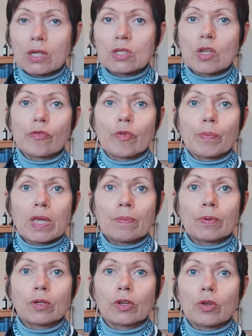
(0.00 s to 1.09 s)
So for
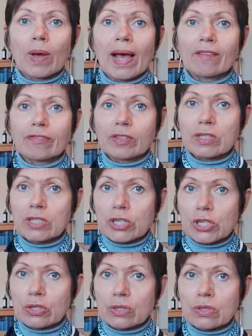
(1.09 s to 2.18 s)
people who have
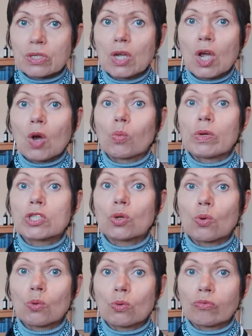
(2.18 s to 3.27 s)
conditions
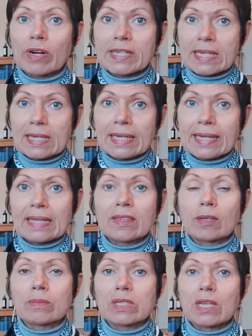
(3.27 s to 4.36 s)
which already lead
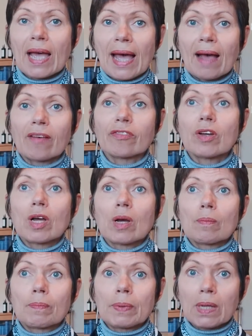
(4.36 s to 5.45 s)
them to have
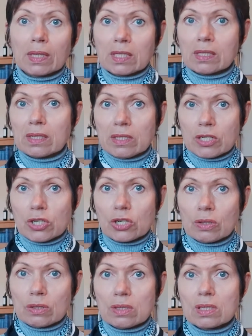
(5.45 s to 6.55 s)
blood
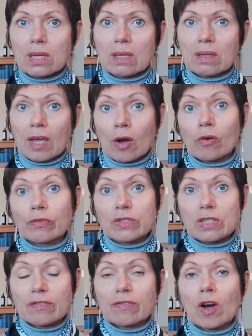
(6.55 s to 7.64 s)
conditions, they are
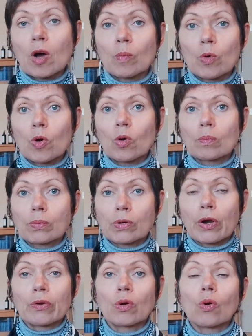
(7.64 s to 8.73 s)
obviously far more
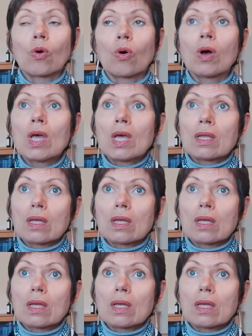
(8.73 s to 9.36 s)
prone, or